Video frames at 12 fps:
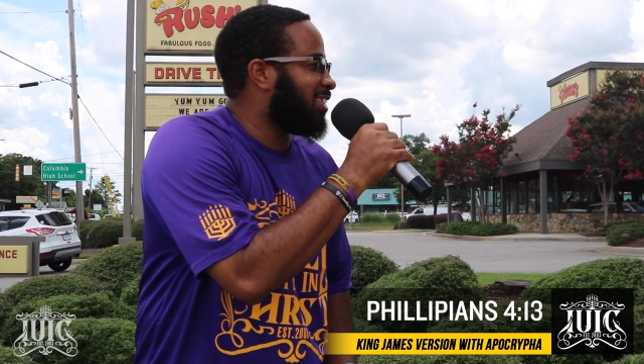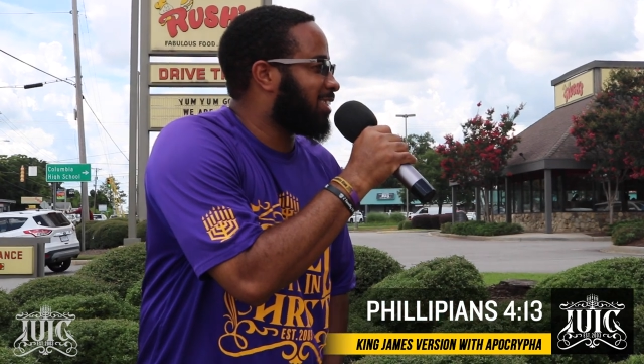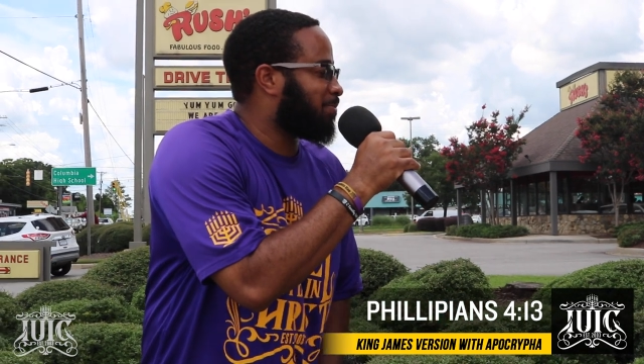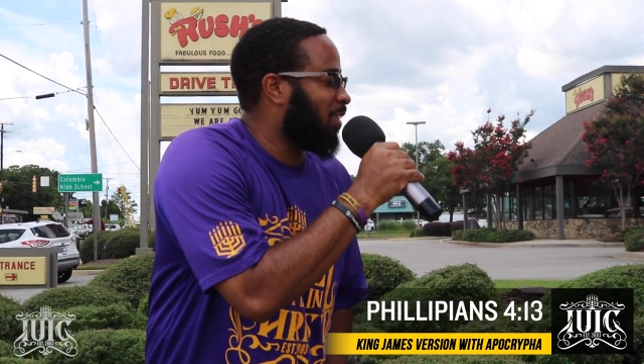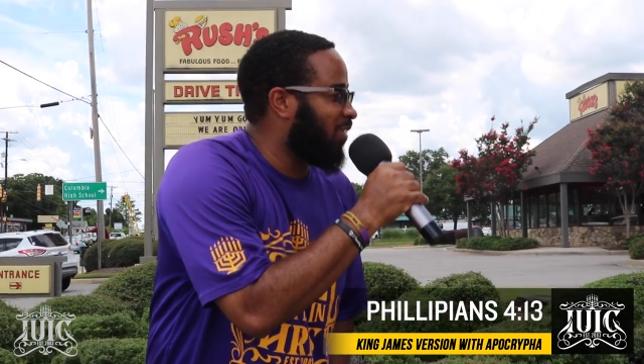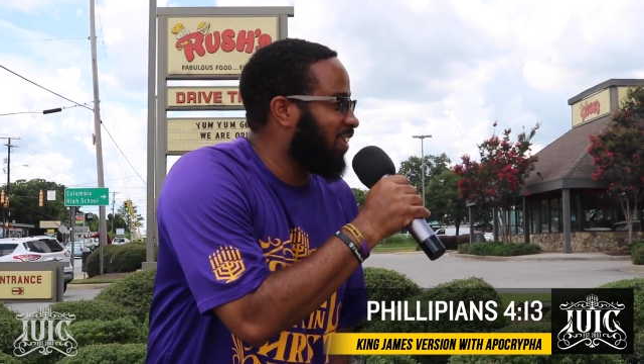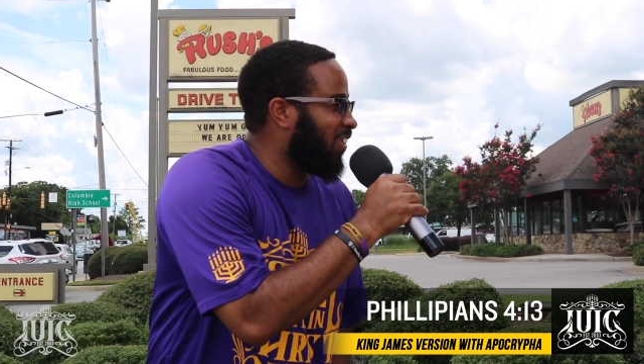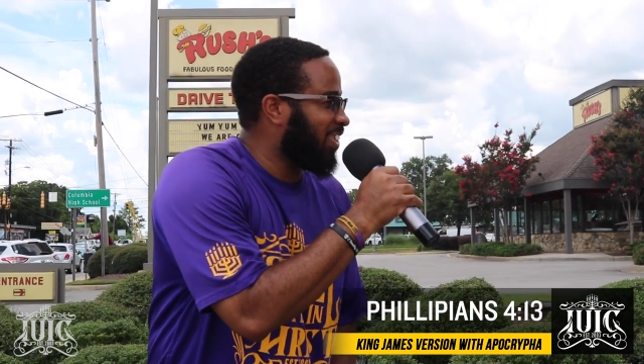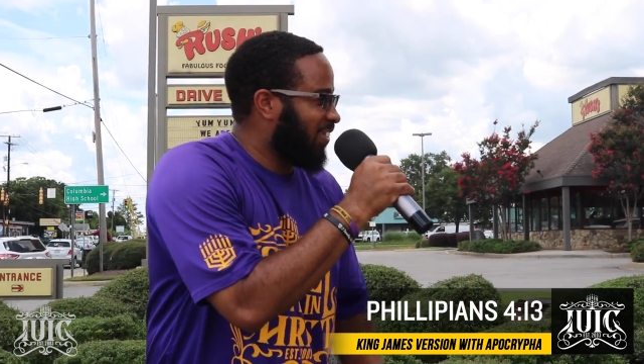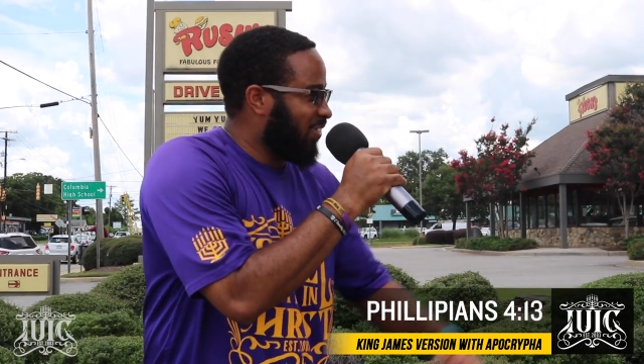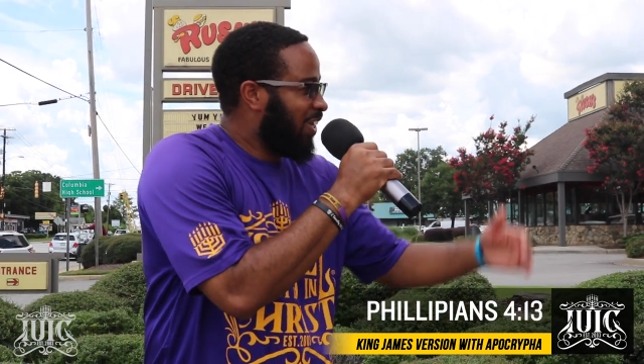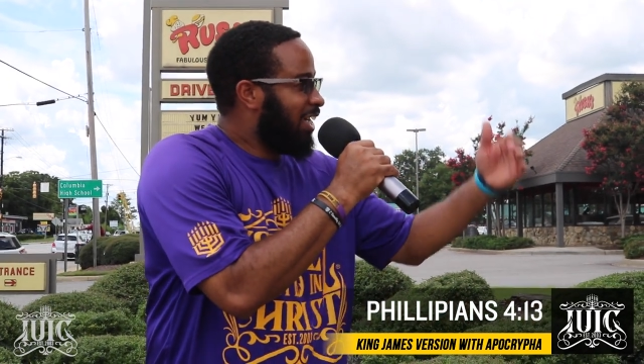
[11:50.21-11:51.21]
the Spirit on
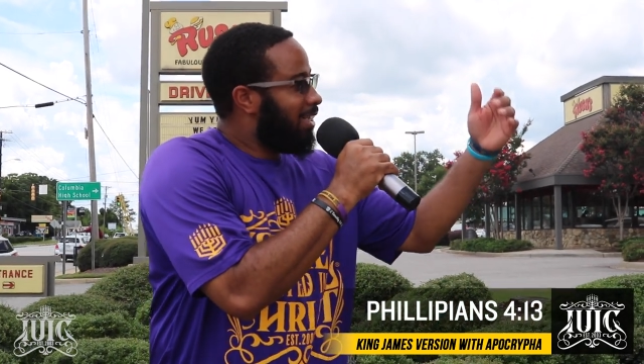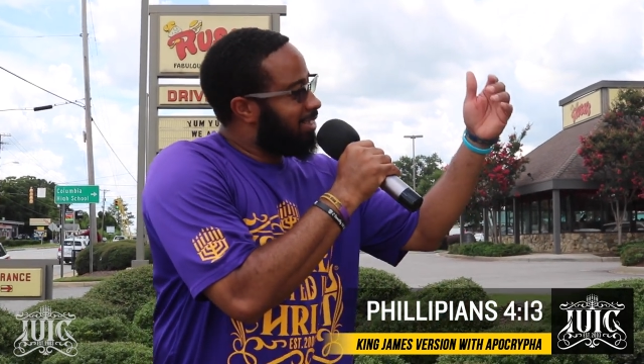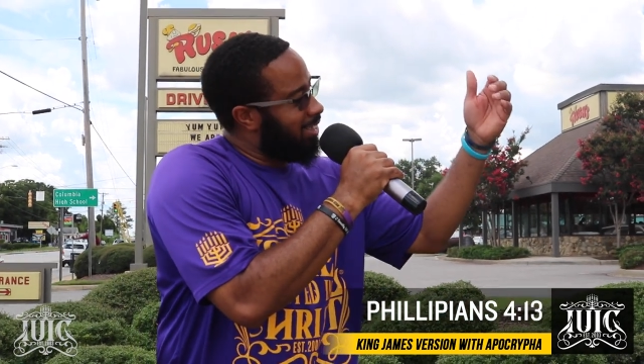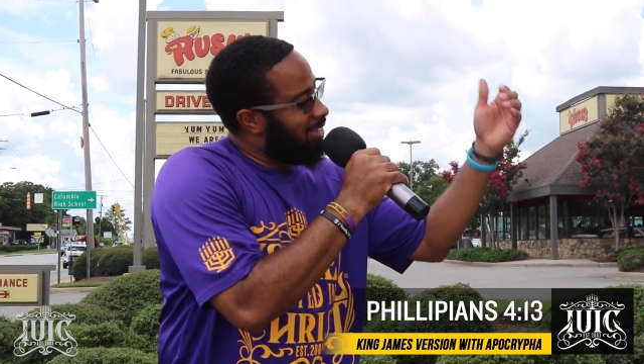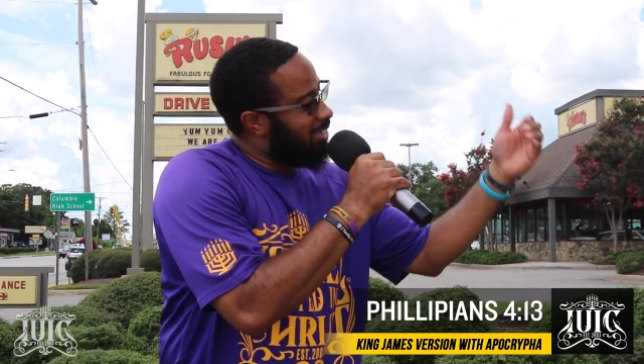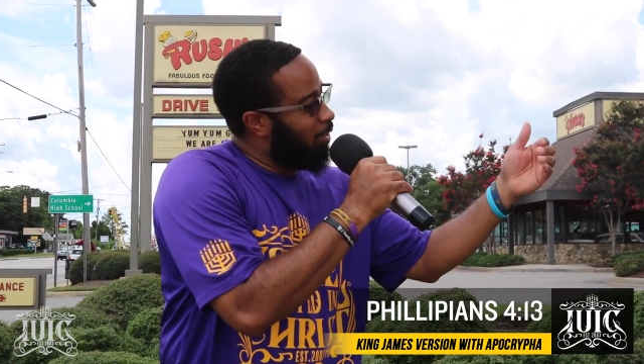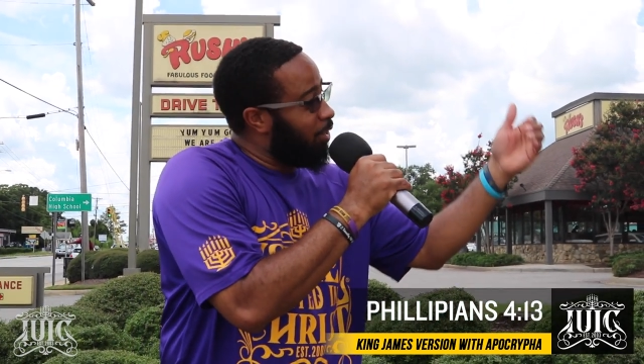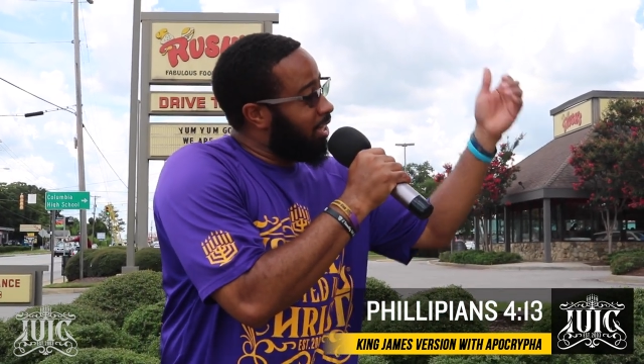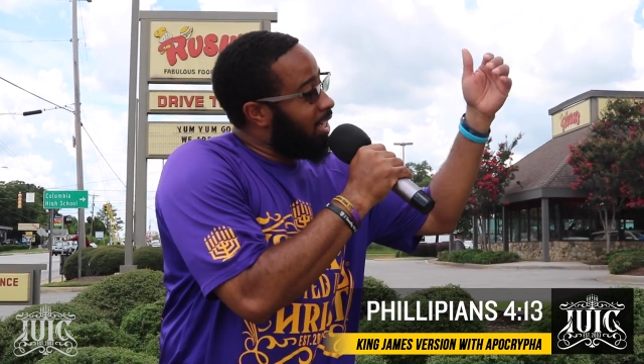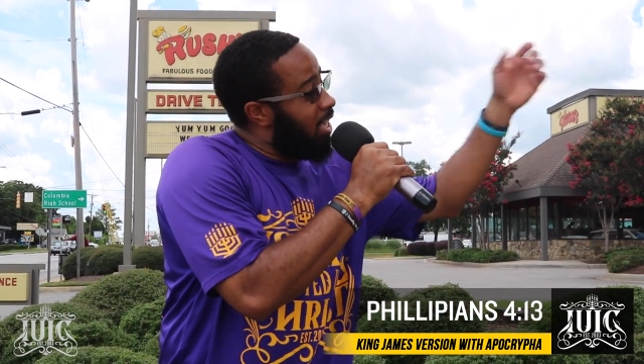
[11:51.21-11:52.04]
you to do it